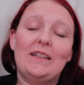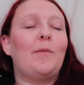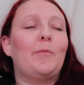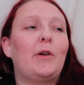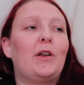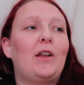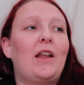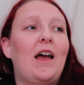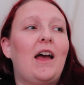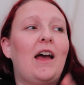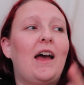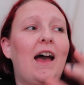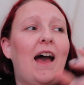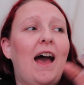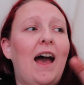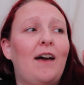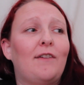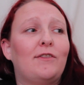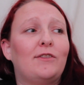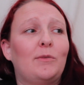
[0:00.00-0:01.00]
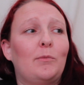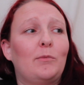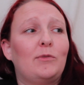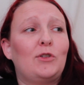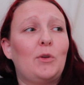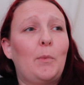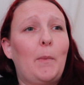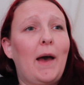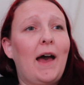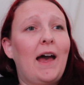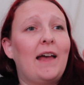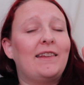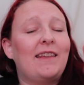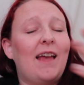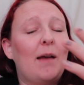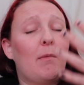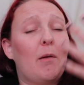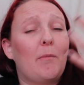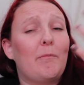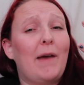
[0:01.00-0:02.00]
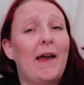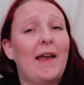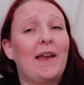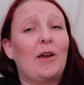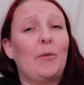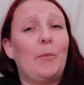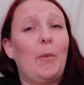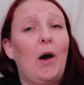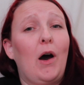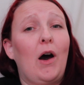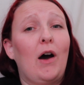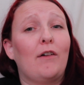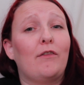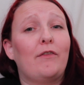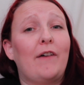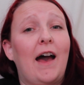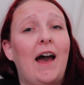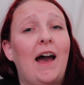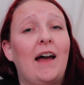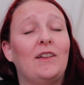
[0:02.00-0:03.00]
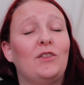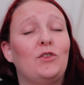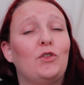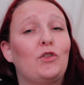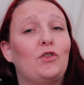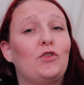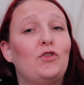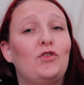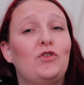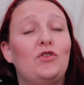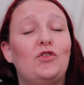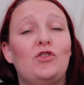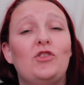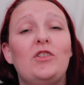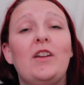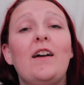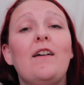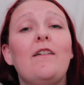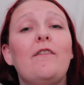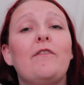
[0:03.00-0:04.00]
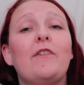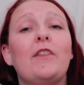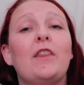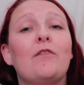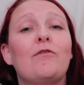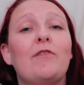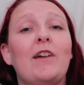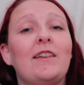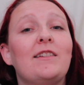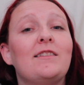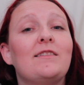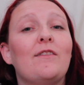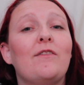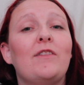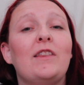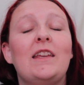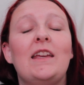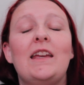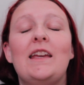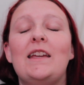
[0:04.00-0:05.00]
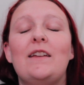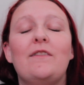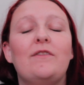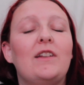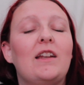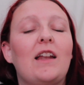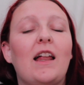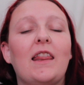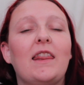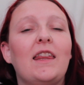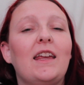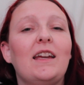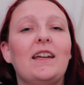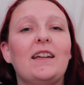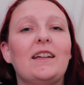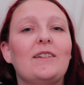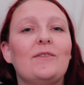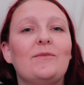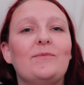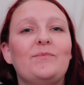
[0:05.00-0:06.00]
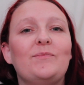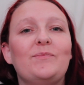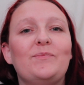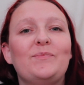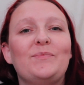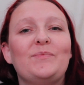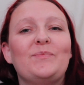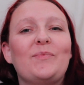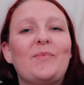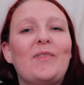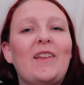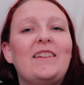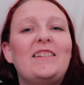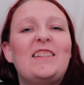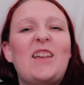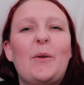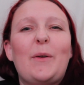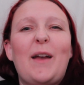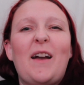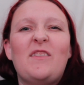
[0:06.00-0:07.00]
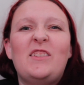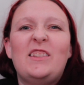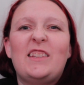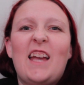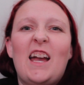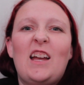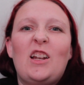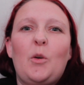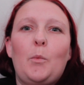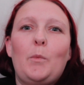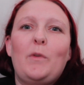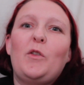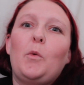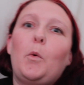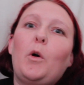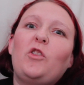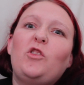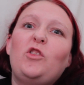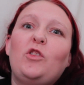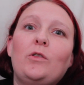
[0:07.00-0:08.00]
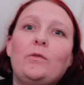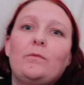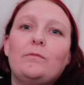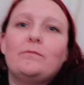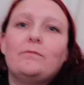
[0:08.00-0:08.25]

I'm going to have some supper, take my makeup off, and just chill for the rest of the evening, I think. See how Gavin's getting on with the washing up.